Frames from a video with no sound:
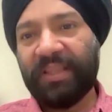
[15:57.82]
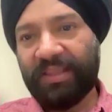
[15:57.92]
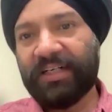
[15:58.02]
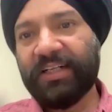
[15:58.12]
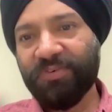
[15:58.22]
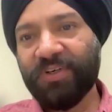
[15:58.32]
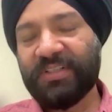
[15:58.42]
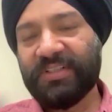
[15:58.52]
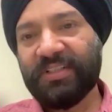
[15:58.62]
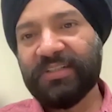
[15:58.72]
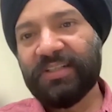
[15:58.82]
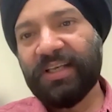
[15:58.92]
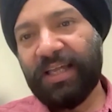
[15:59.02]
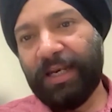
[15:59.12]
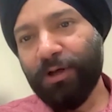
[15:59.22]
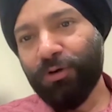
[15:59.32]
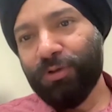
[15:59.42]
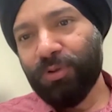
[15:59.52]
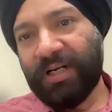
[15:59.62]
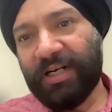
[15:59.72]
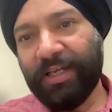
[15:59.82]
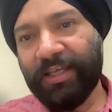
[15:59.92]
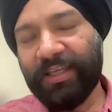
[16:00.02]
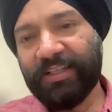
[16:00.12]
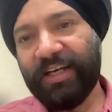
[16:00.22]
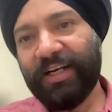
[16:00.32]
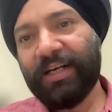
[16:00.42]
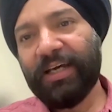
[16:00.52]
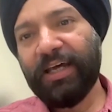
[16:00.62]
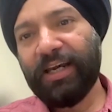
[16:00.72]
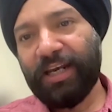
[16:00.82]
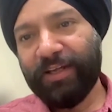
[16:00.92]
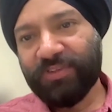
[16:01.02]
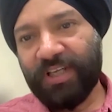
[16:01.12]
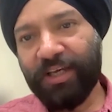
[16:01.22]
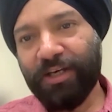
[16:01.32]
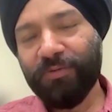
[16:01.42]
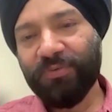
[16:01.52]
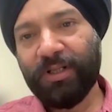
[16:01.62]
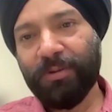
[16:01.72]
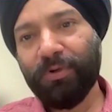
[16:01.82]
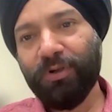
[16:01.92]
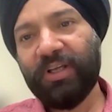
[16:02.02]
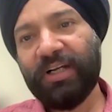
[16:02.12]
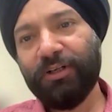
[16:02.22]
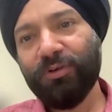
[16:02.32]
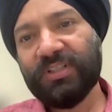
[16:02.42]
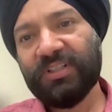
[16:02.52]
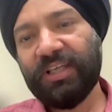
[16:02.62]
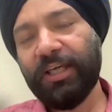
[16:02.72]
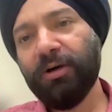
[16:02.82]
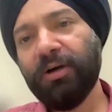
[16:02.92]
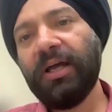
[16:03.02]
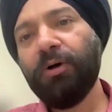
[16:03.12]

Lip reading: the difference is now you are taking the entire life cycle of an employee and you're saying,